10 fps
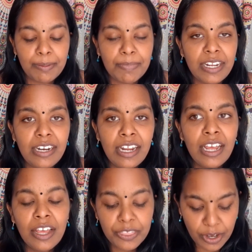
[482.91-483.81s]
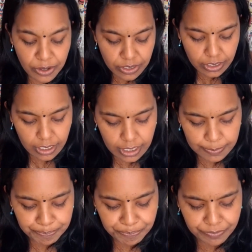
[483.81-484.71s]
But those
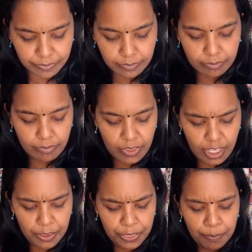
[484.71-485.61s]
are the